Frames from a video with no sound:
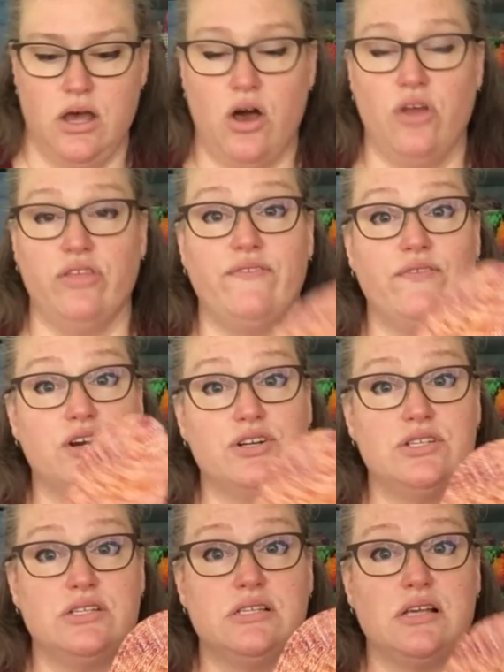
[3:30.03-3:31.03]
on the
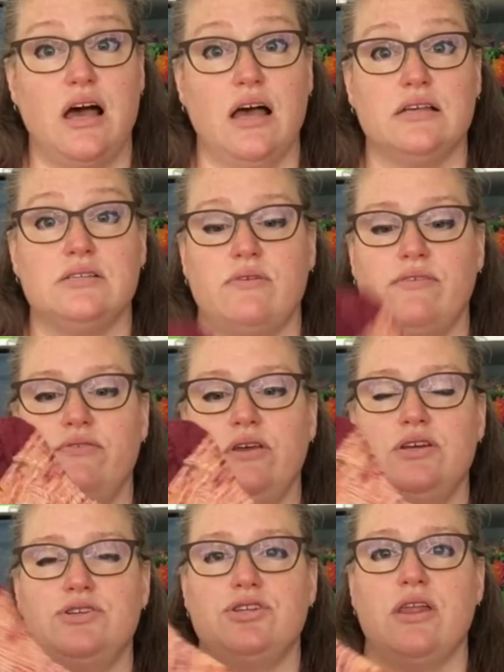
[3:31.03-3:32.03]
first sock, so I
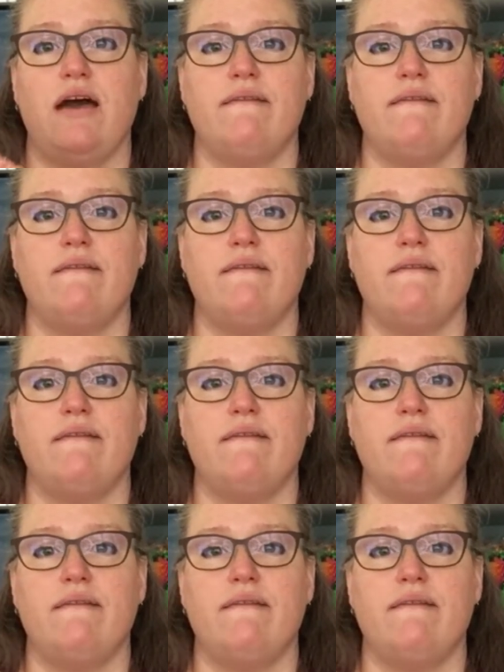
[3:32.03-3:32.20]
finished that